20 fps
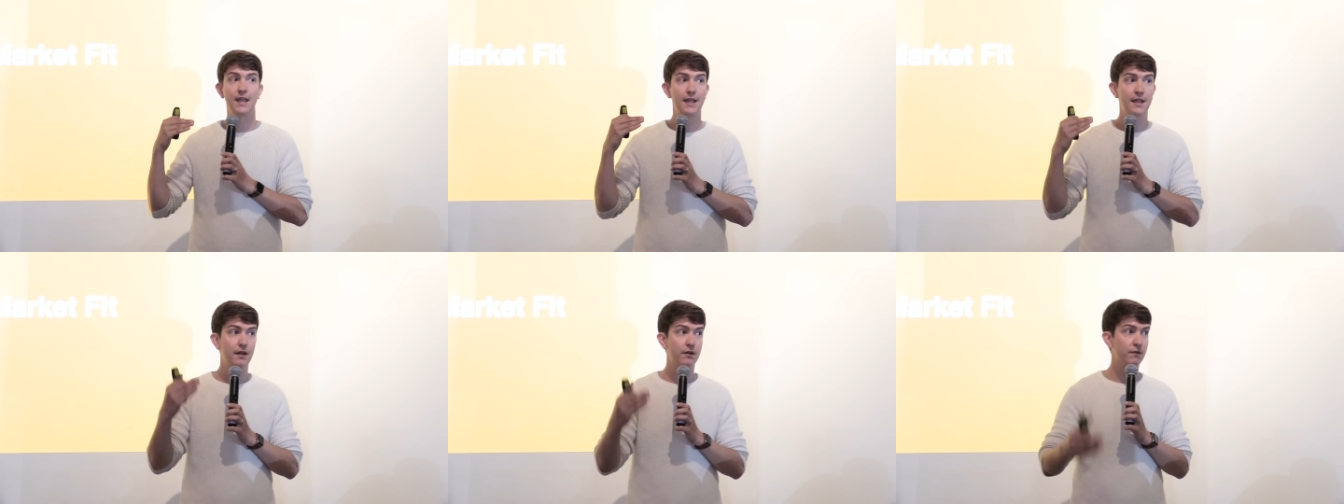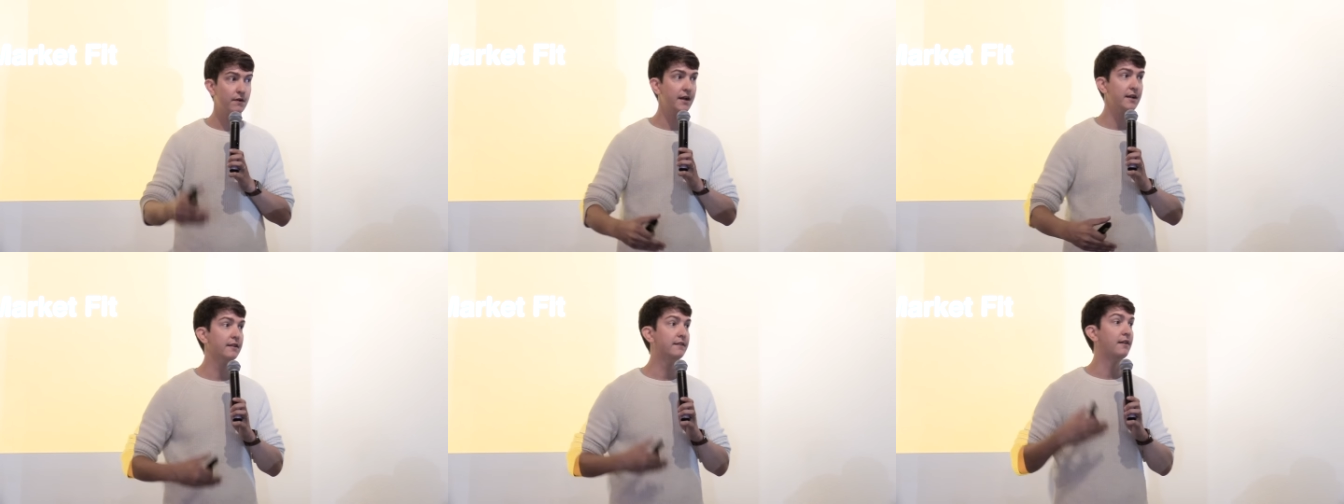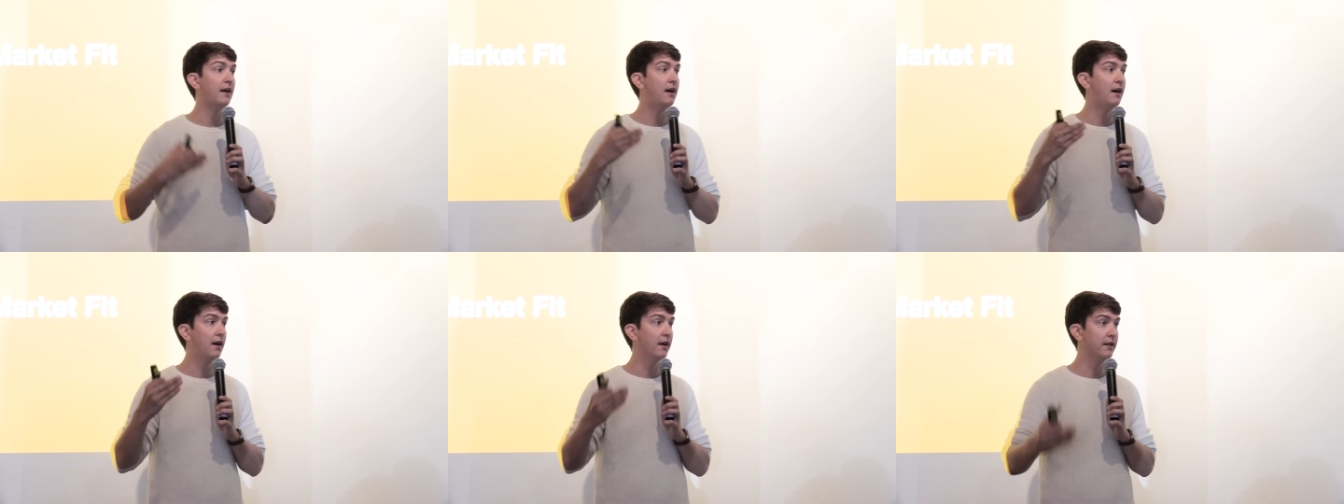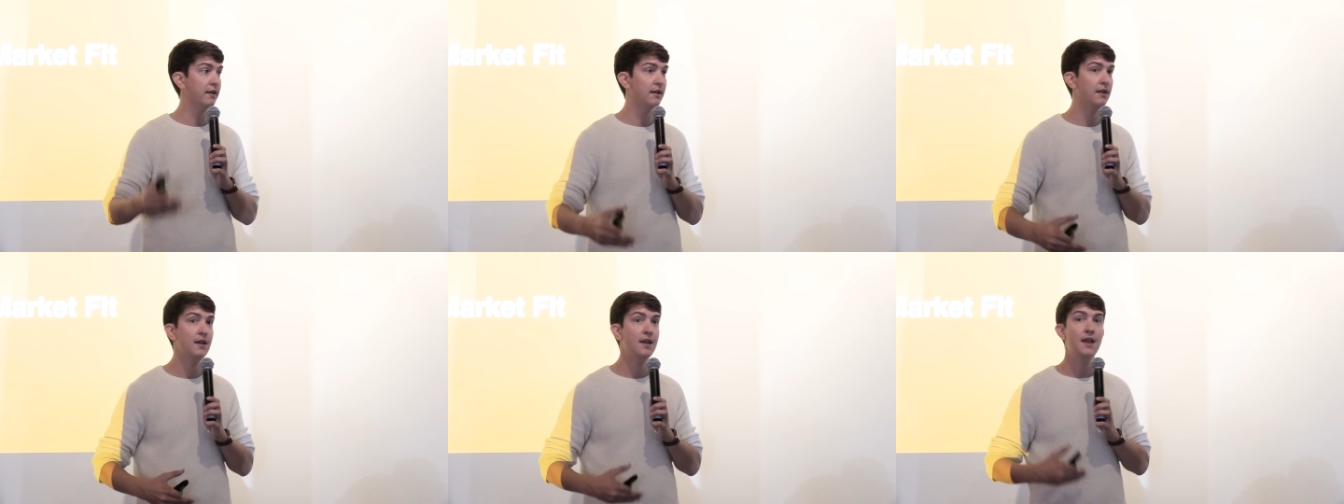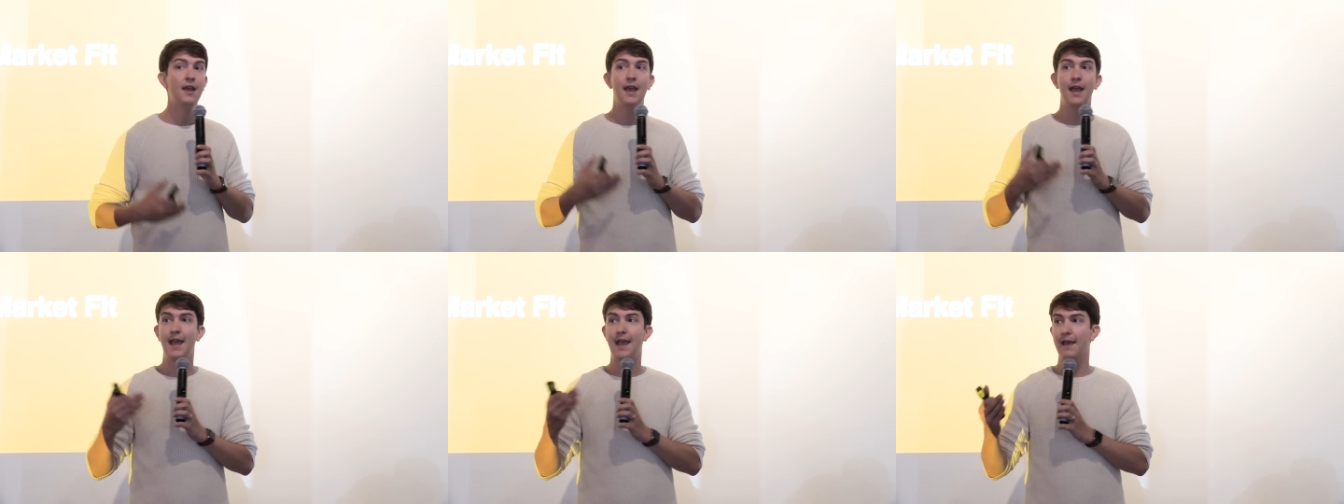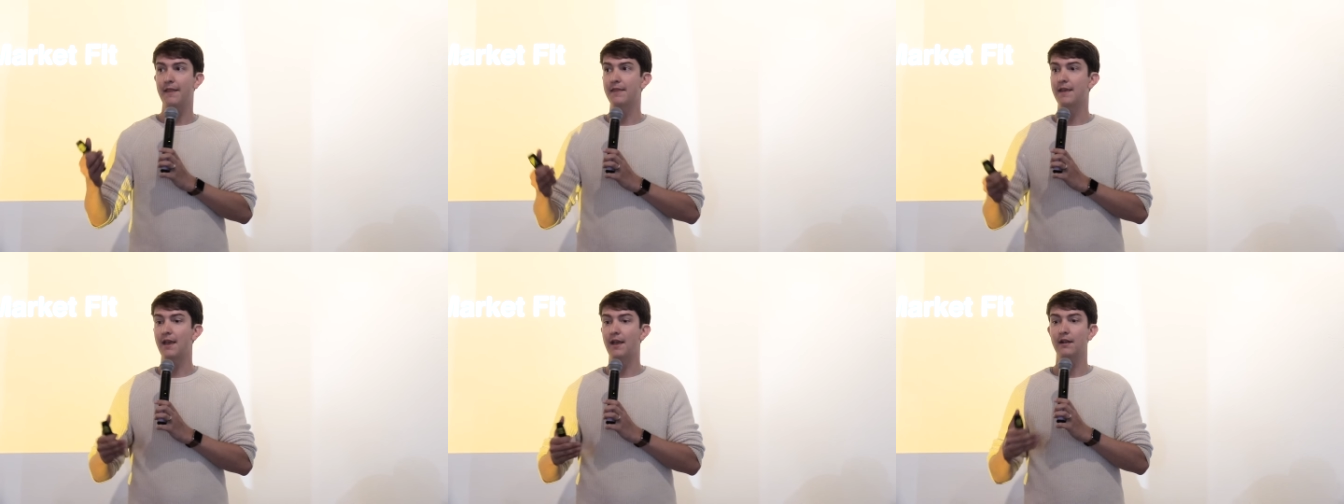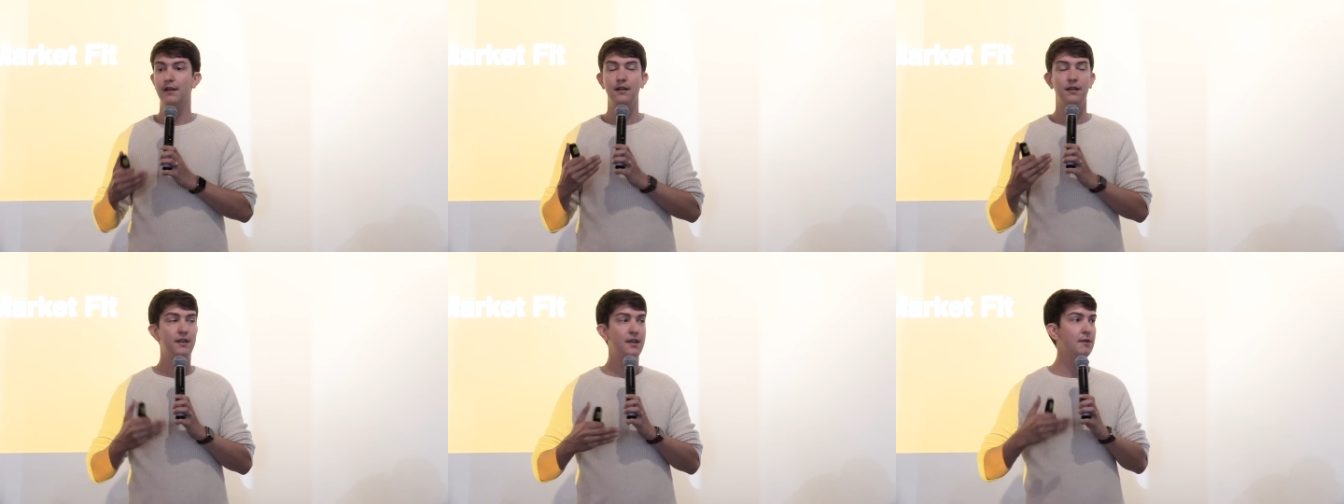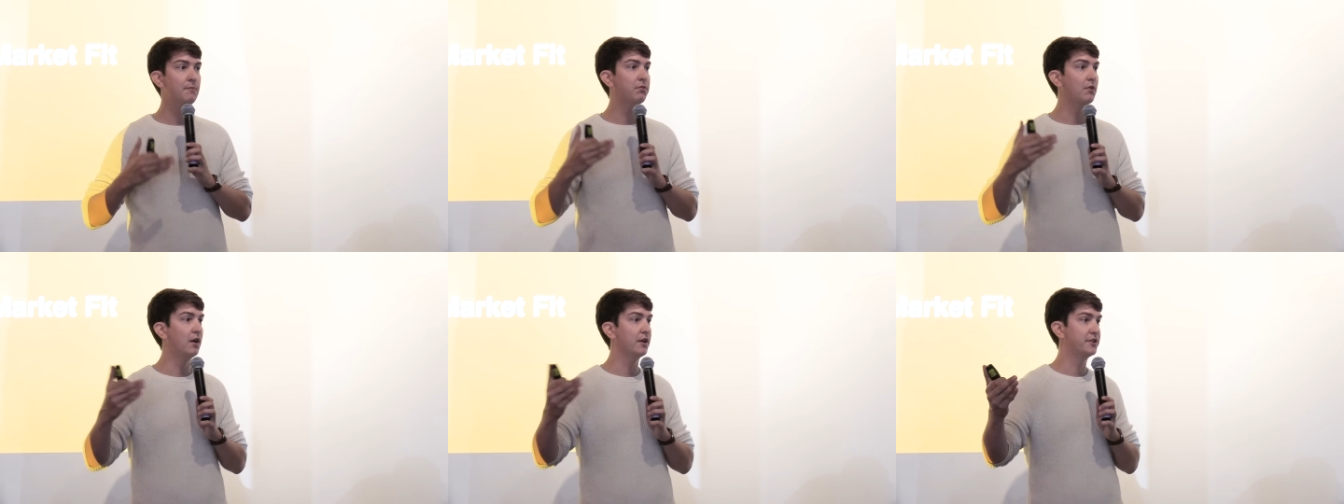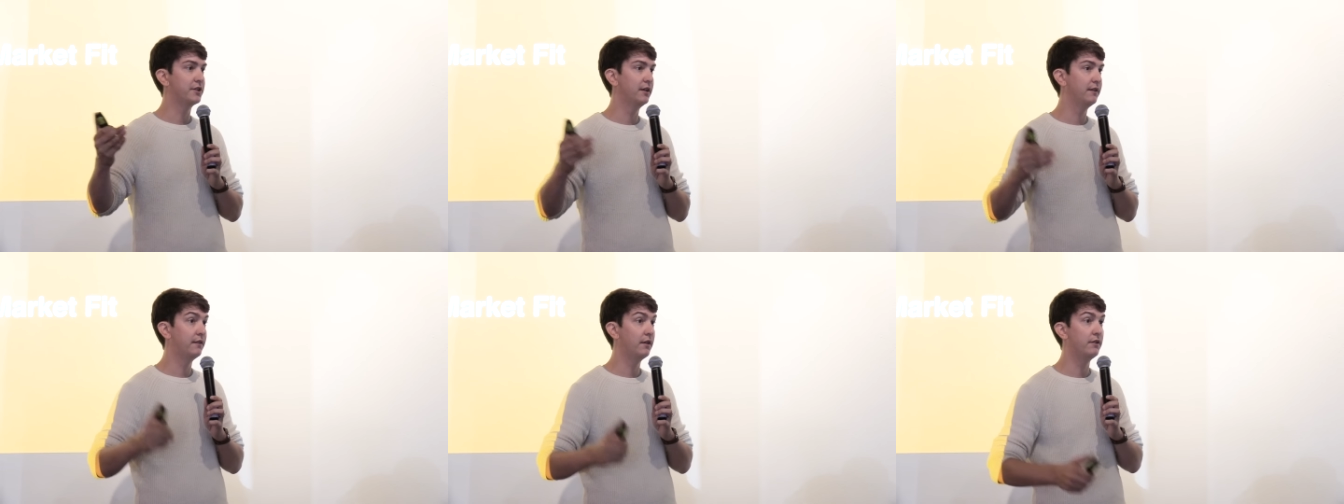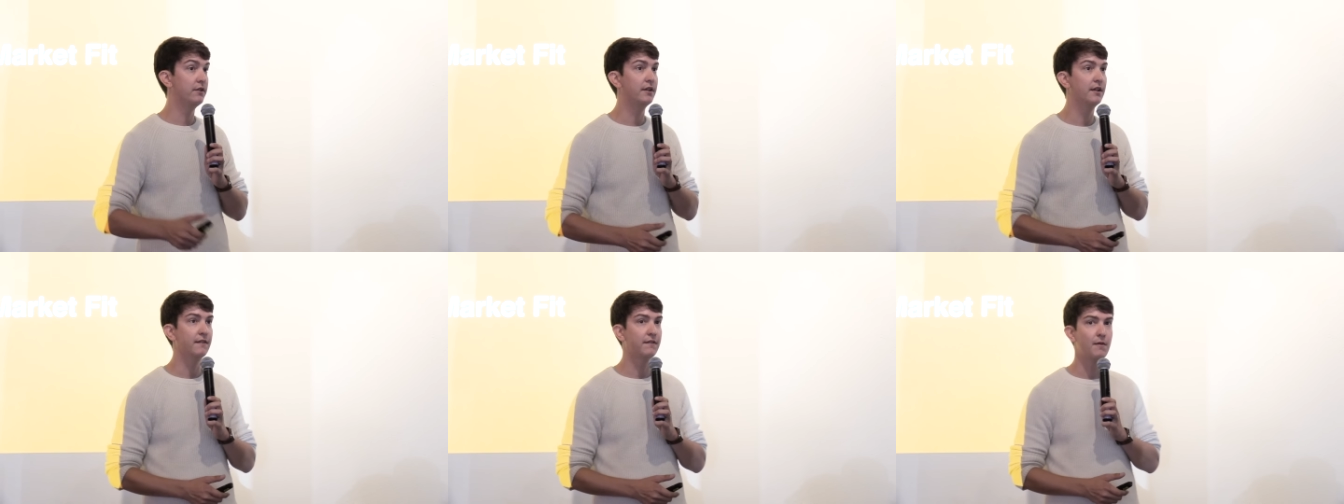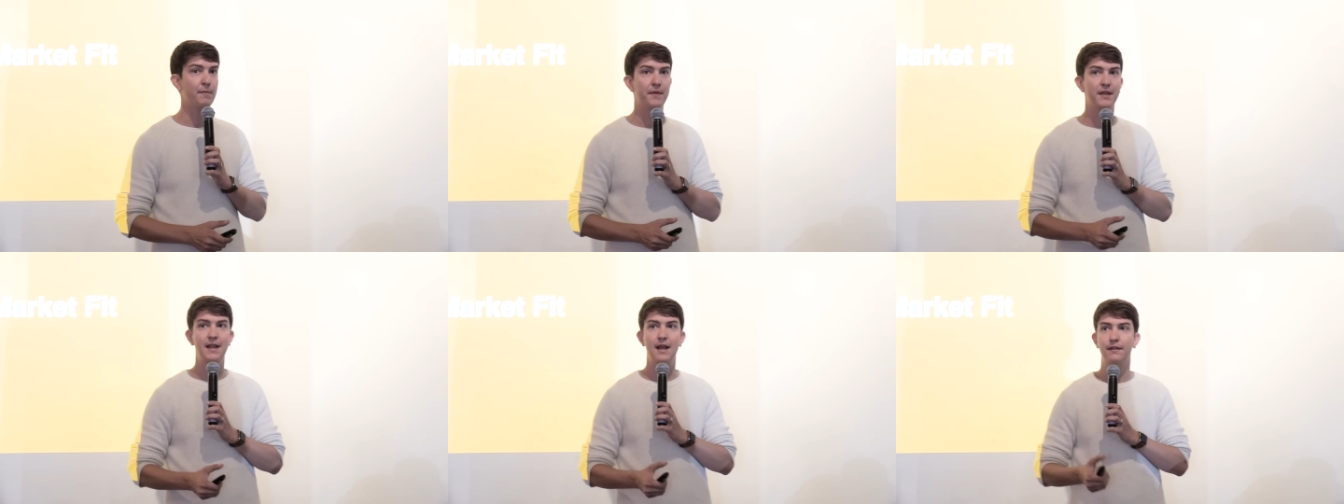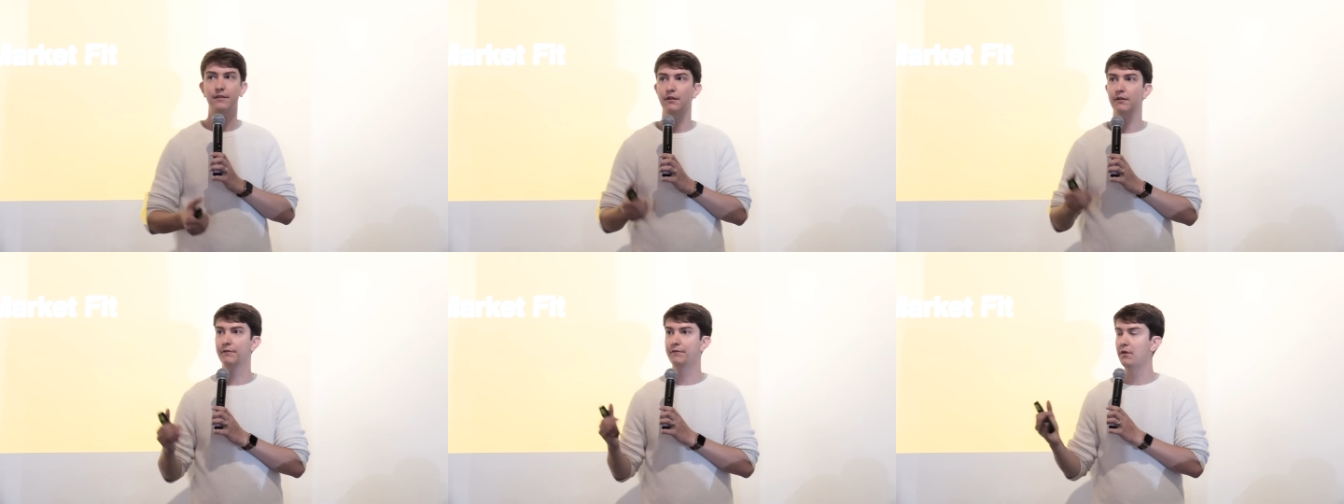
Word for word: iterate a ton, and then keep launching until you get something out there.